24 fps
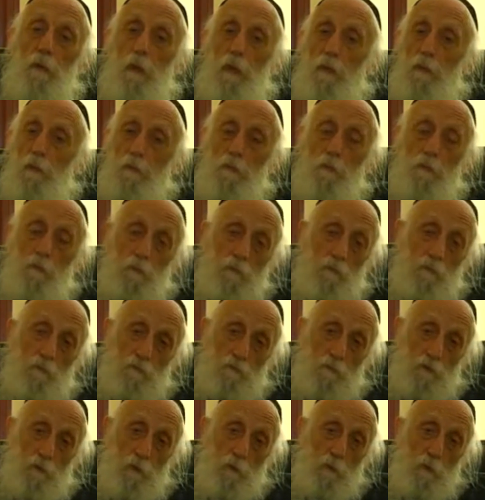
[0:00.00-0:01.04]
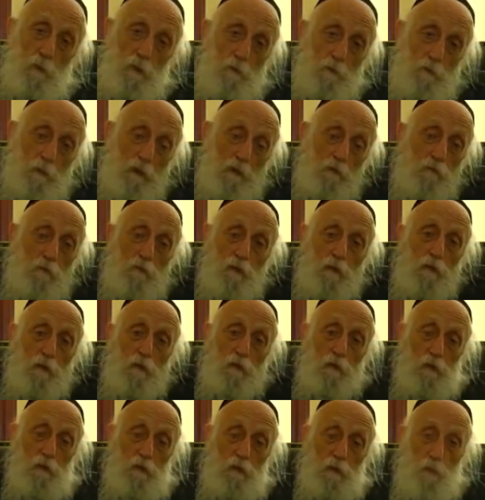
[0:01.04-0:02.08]
I very much may
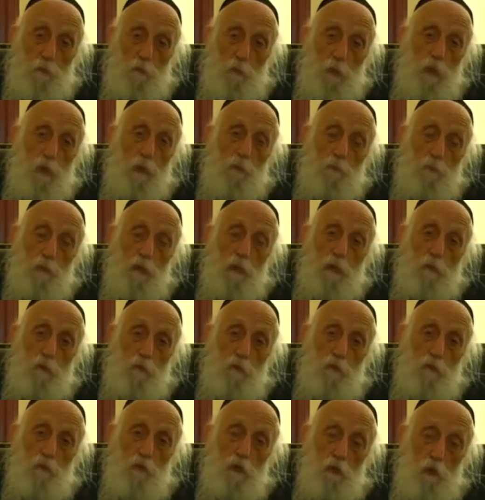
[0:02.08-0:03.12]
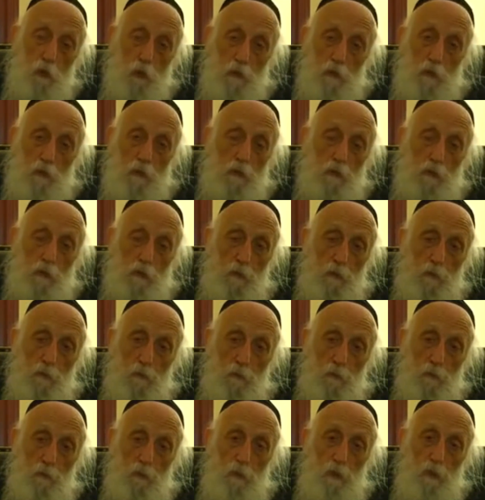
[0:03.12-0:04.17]
feel that perhaps I was a shaliach
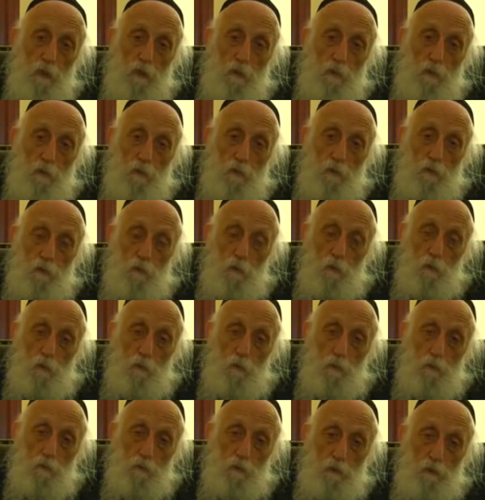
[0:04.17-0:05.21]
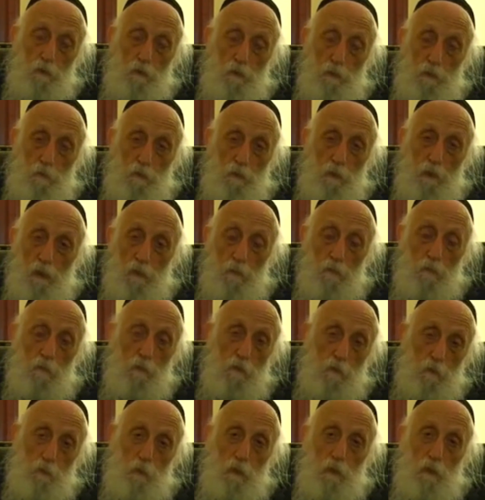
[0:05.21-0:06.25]
to be
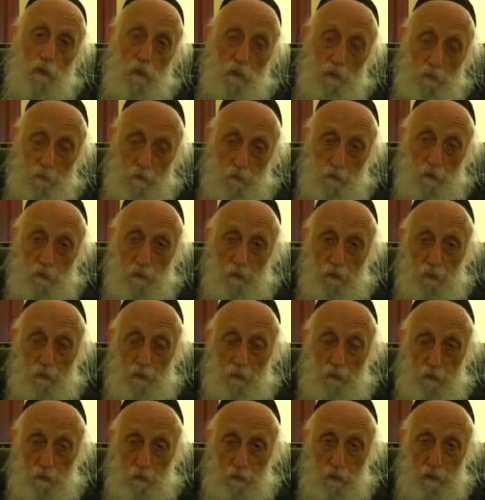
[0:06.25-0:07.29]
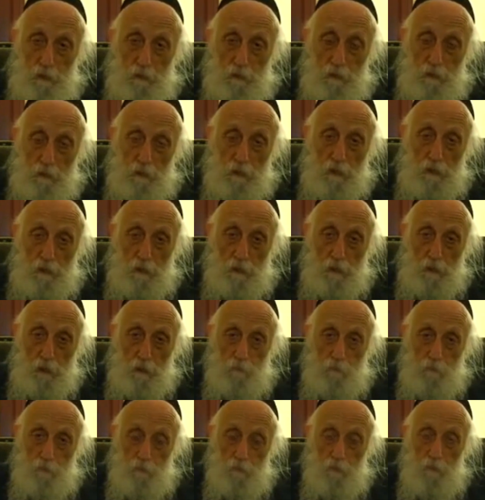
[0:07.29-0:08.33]
able to bring a
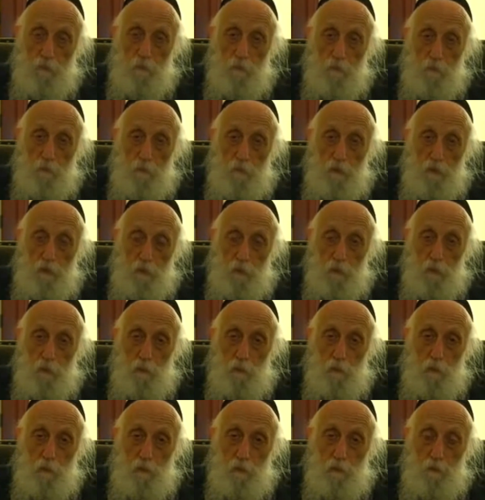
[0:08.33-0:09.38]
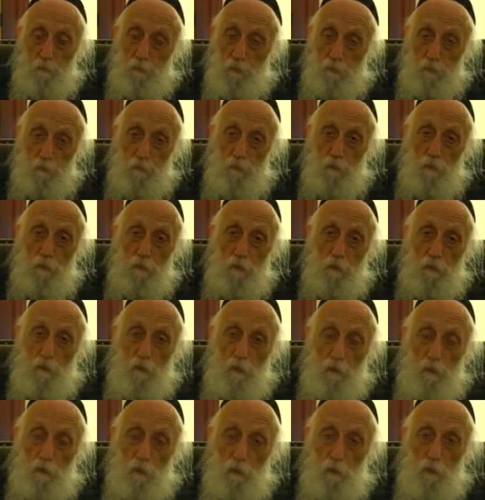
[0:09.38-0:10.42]
comfort to people
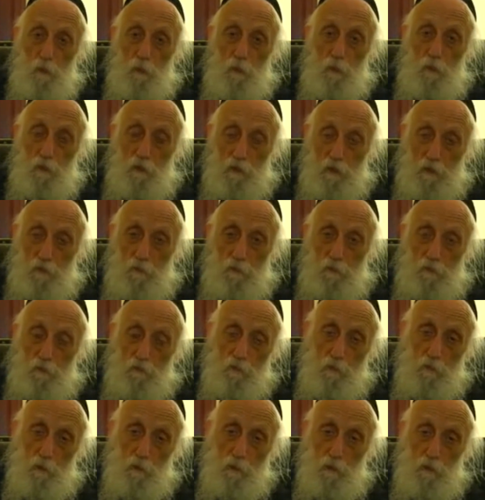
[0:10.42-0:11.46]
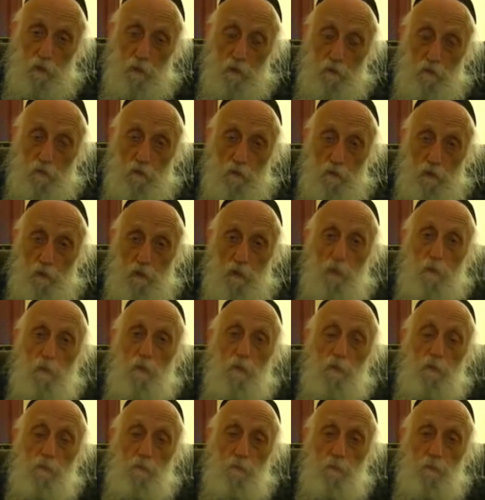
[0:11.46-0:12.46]
who suffer from low self-esteem.